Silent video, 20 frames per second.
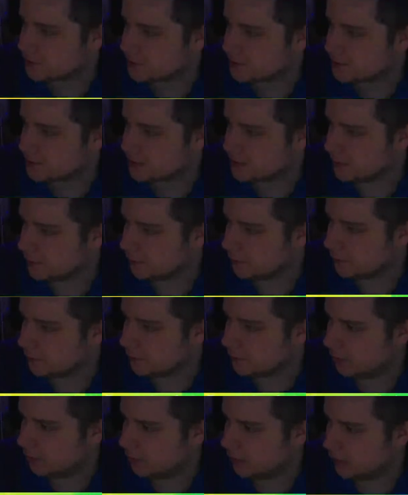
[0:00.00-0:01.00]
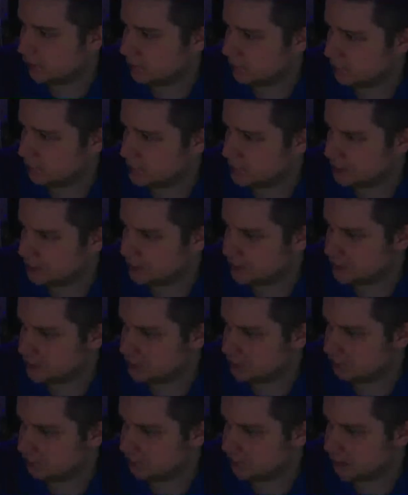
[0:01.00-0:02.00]
see here, heavier
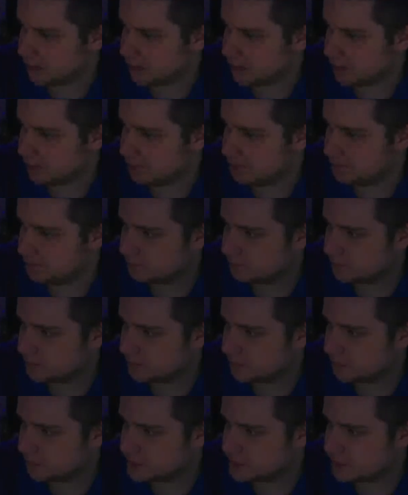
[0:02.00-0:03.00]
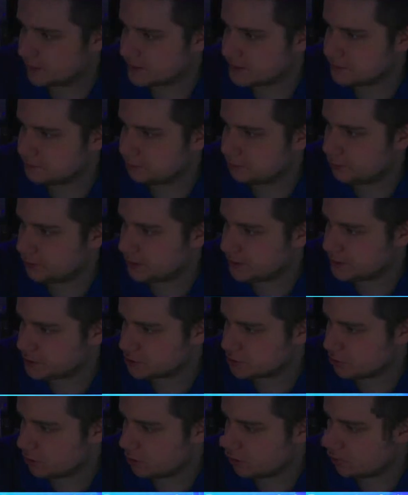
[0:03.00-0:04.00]
precipitation. We still got some pretty
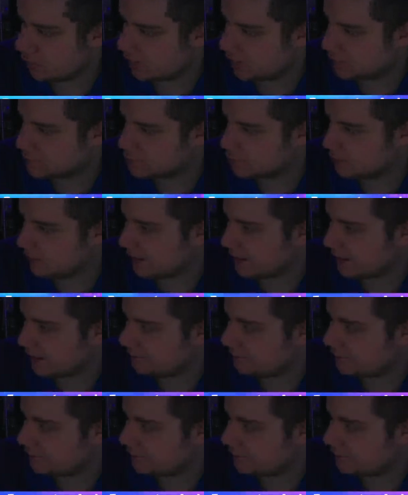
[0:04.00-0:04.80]
strong thunderstorm activity